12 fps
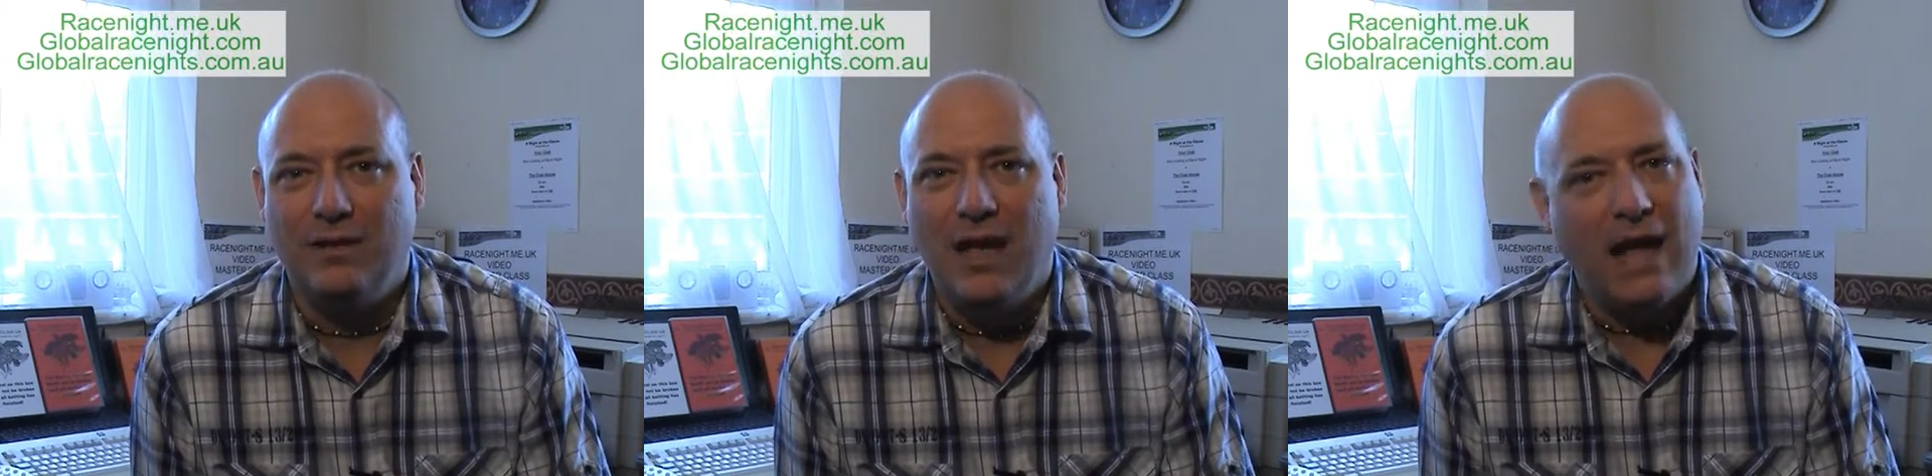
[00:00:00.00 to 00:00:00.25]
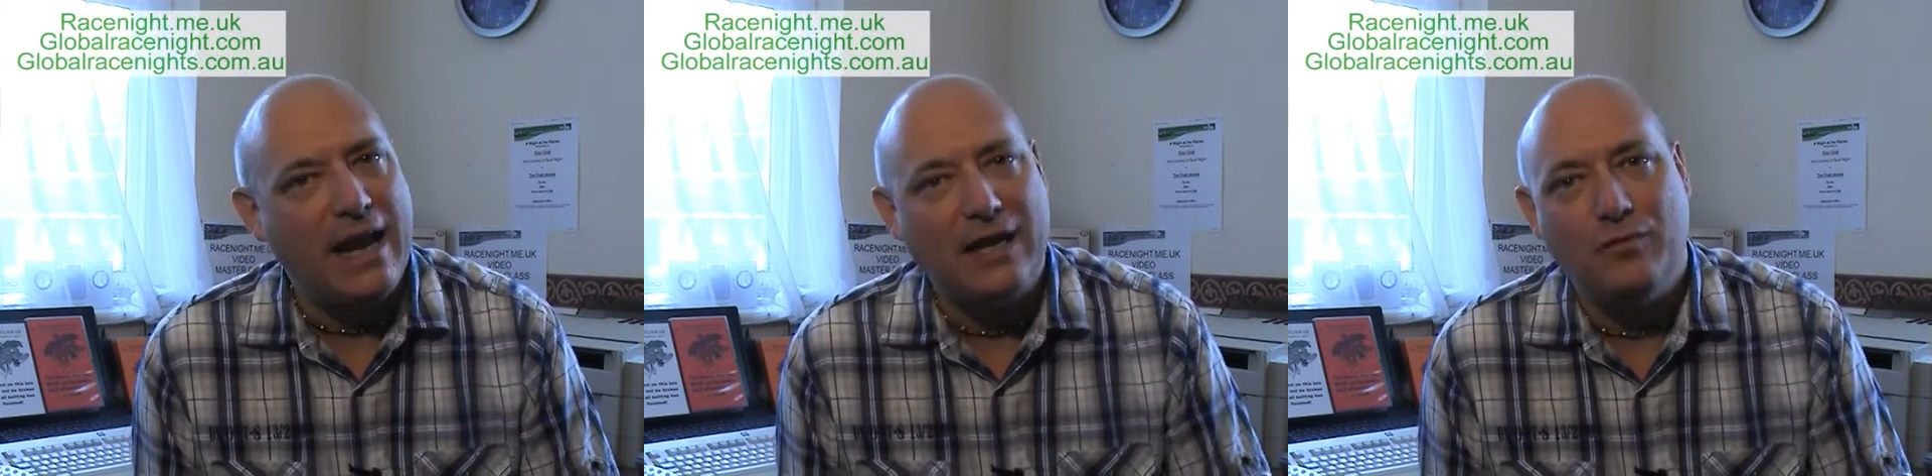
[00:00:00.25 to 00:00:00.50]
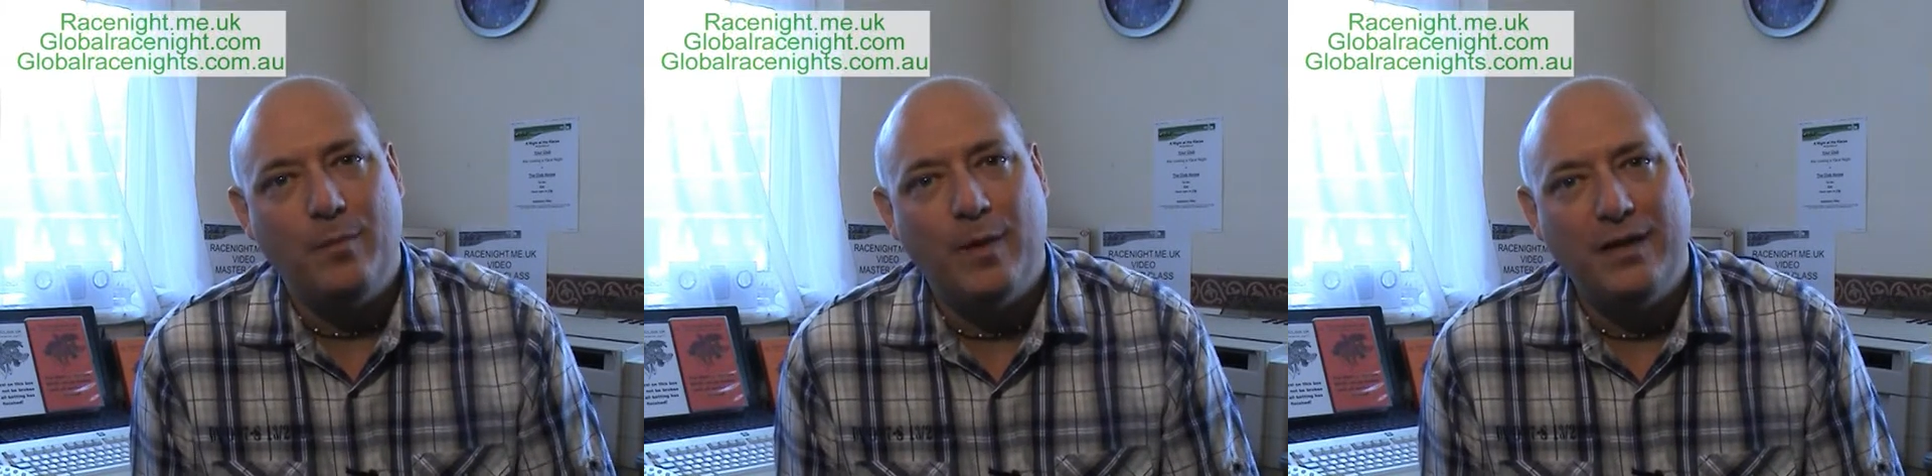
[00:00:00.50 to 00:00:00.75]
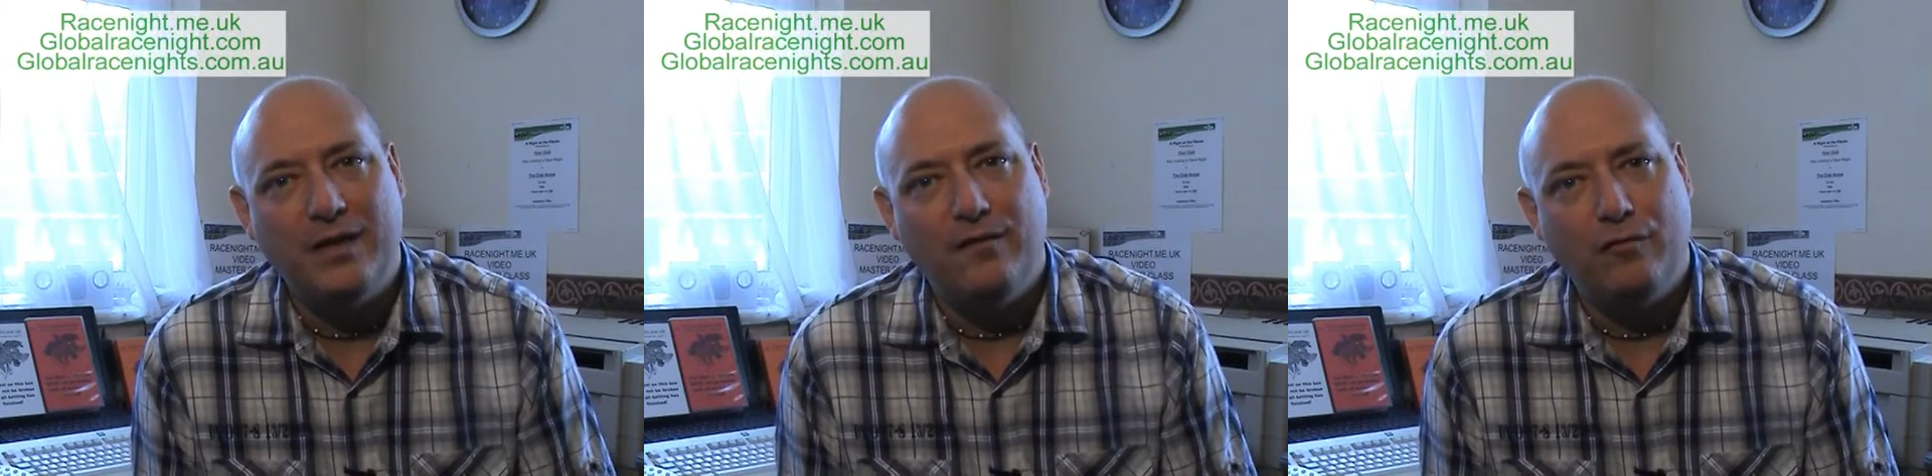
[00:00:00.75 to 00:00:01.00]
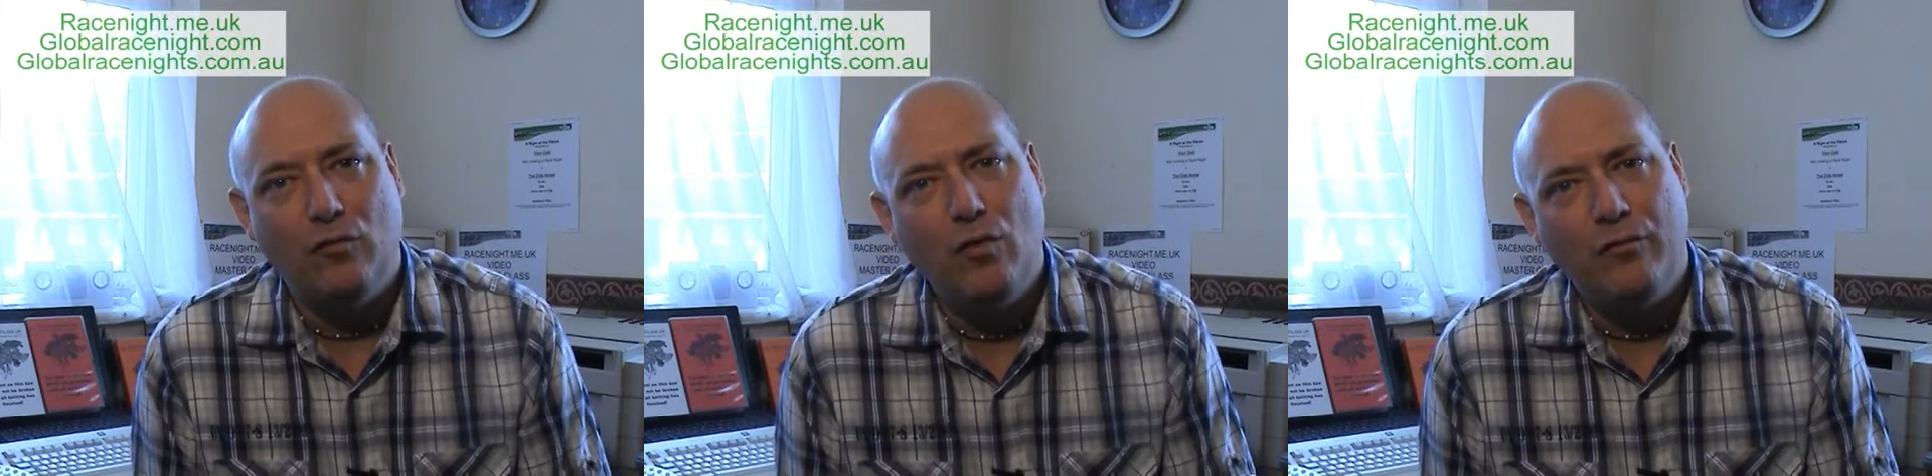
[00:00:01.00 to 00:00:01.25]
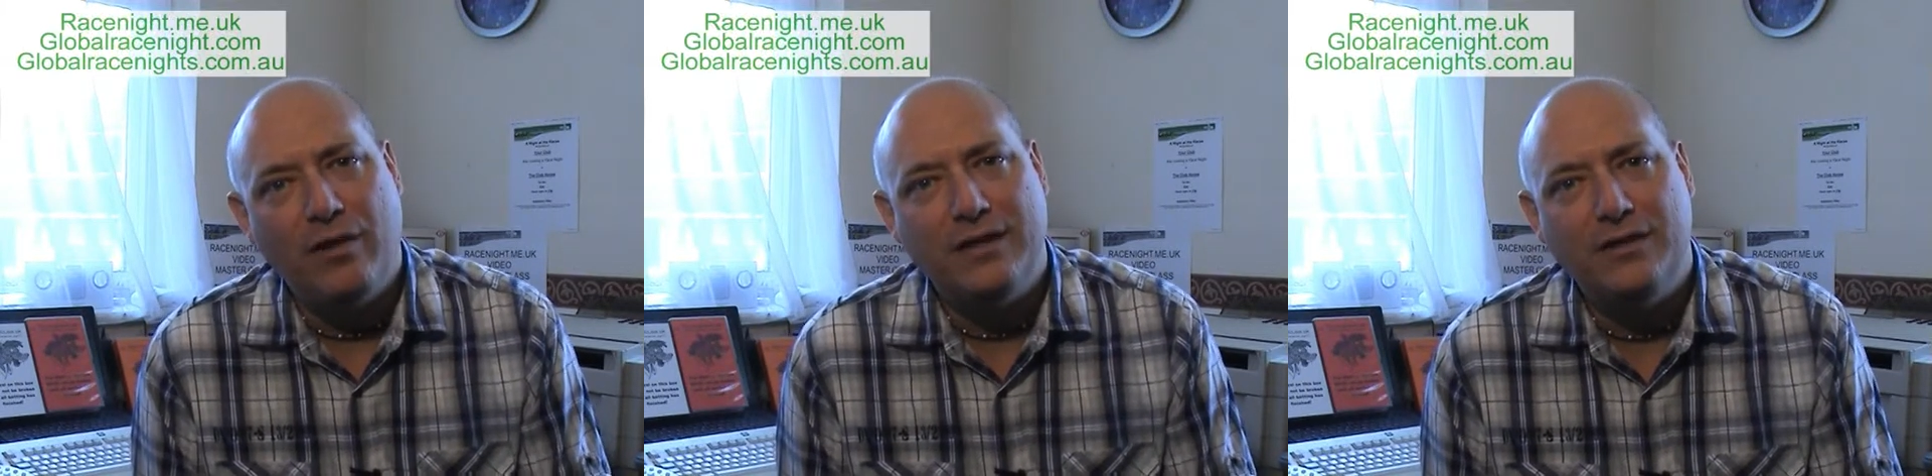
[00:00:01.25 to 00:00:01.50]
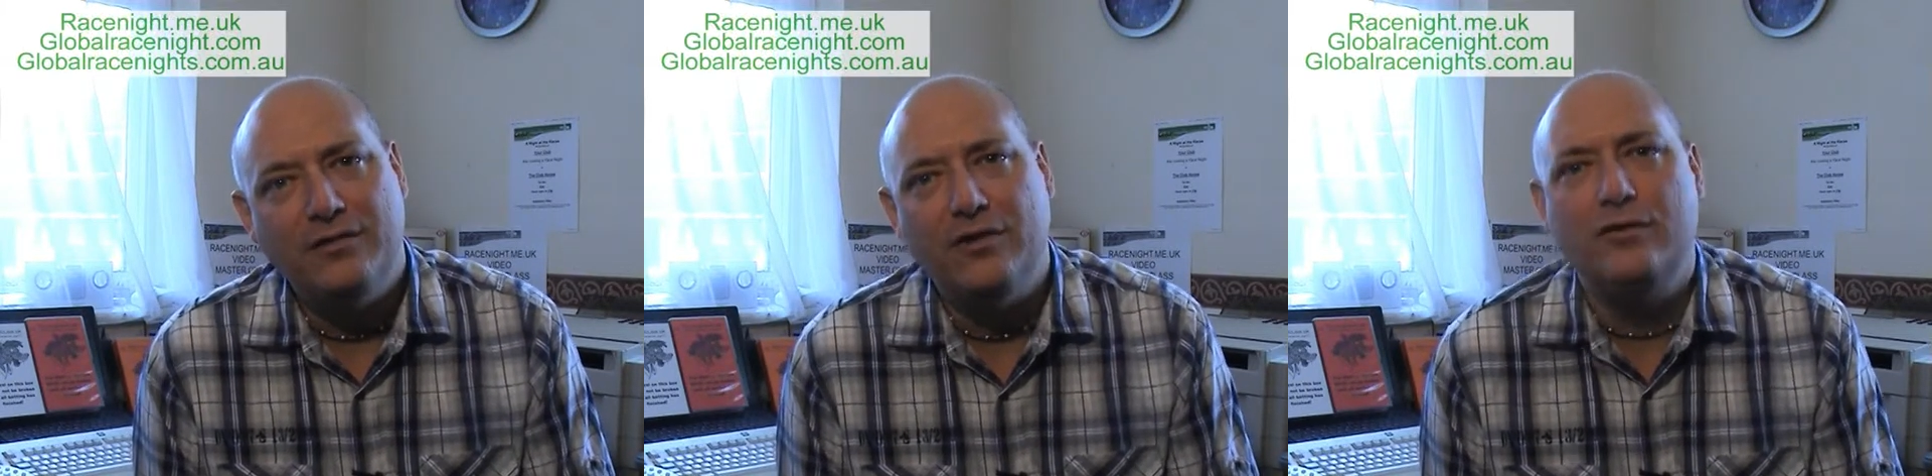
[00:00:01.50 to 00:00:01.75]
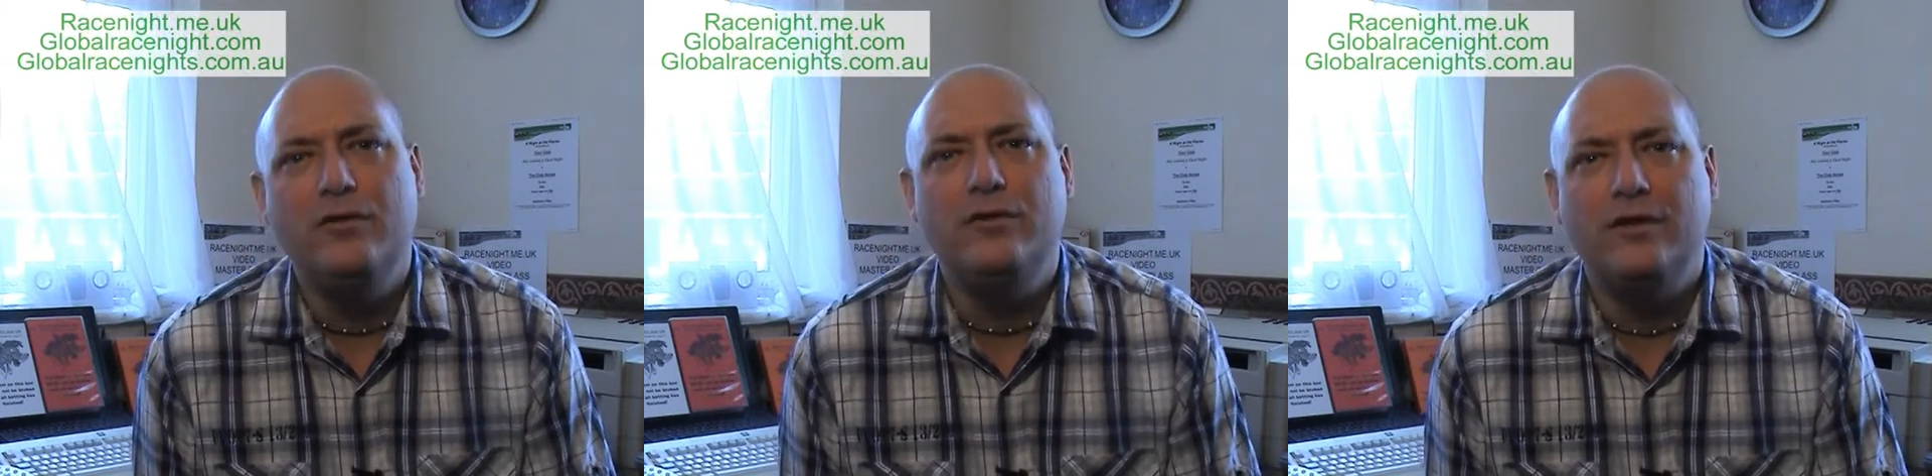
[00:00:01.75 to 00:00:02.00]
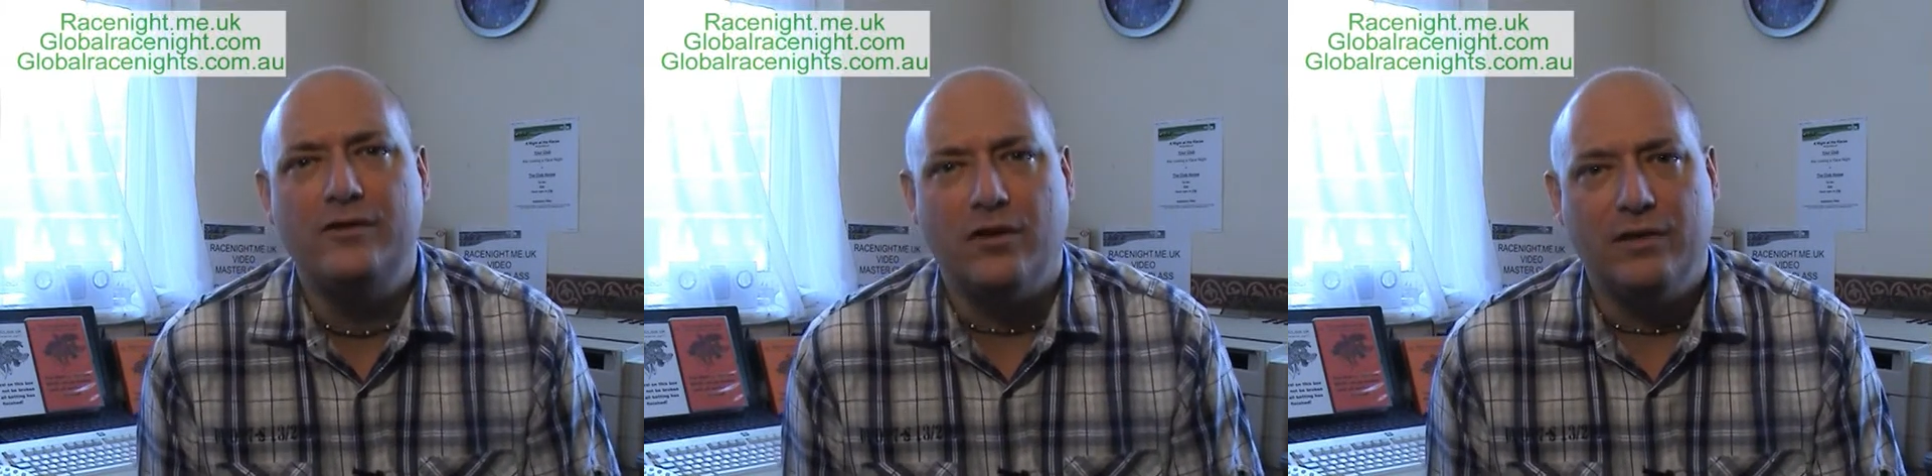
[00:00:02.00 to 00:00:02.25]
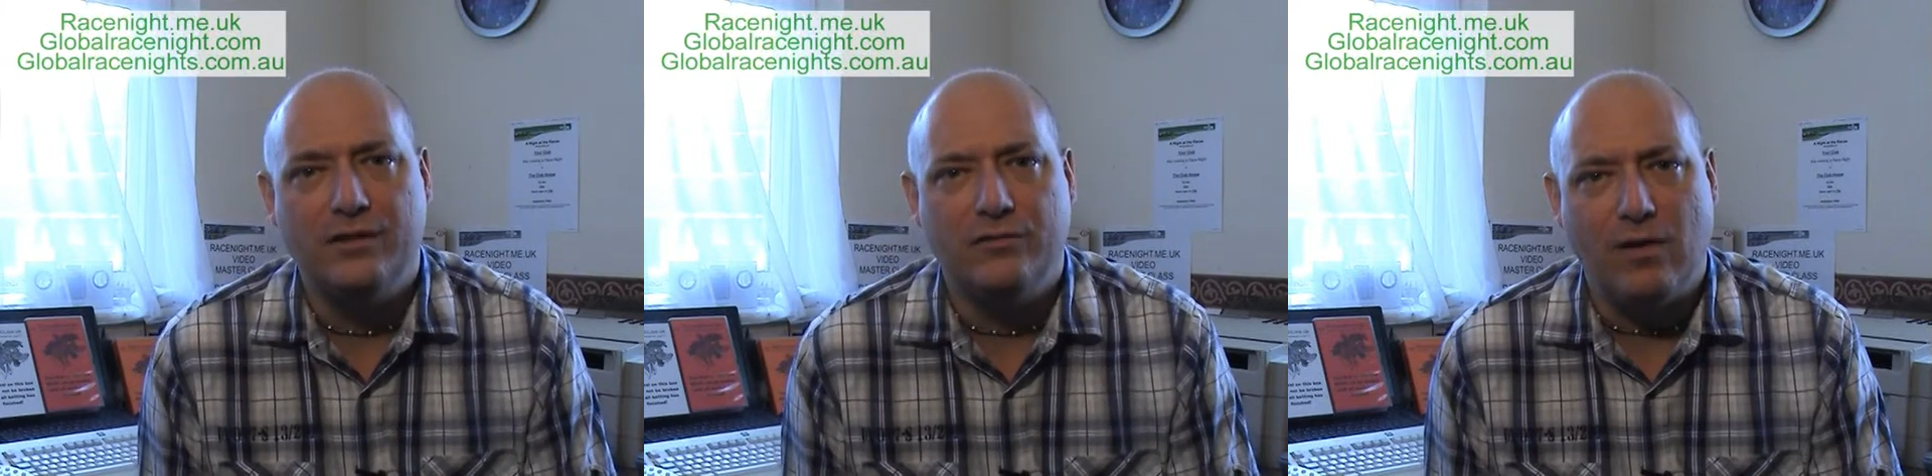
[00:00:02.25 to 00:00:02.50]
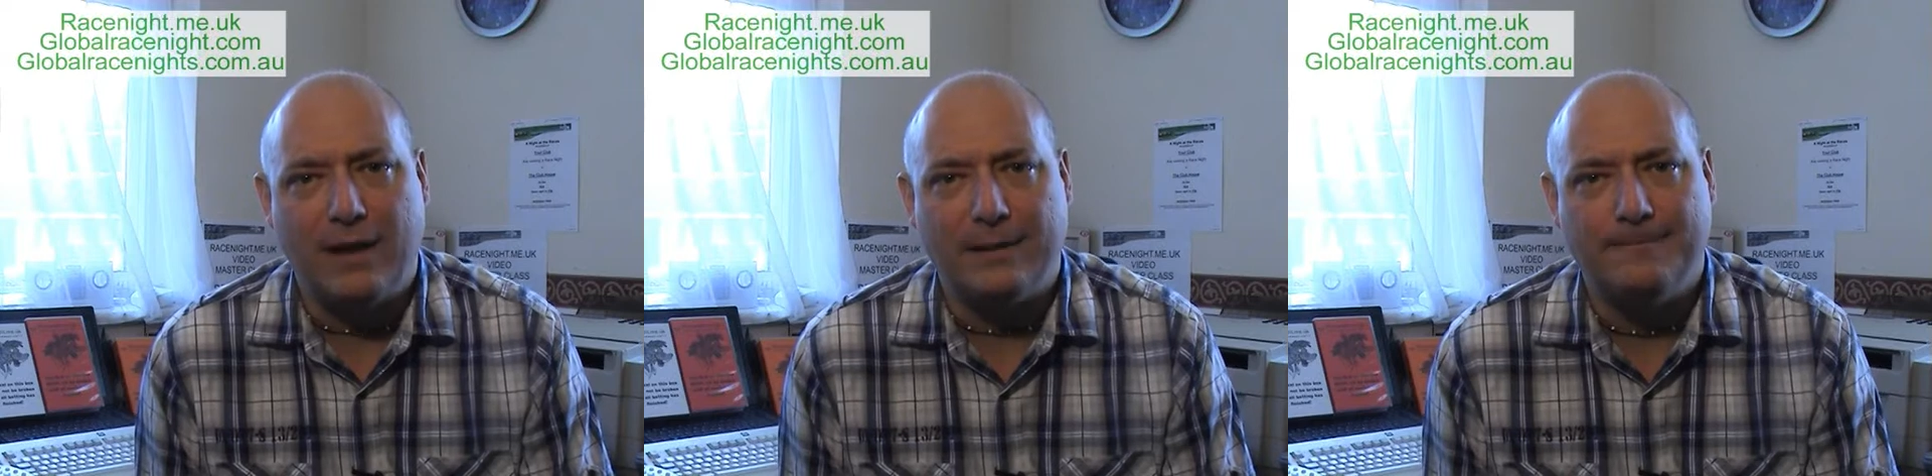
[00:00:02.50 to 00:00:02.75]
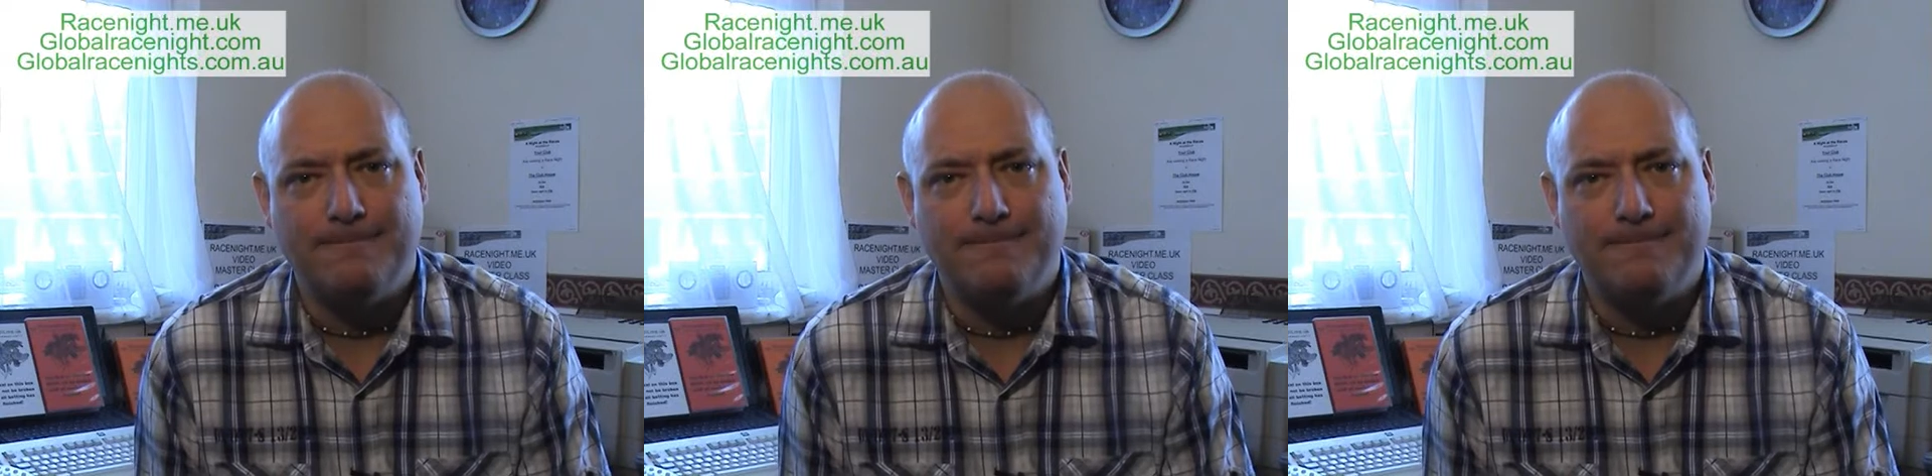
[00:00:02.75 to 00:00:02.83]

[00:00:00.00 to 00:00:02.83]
And that's repeated for all the races that you decide to run.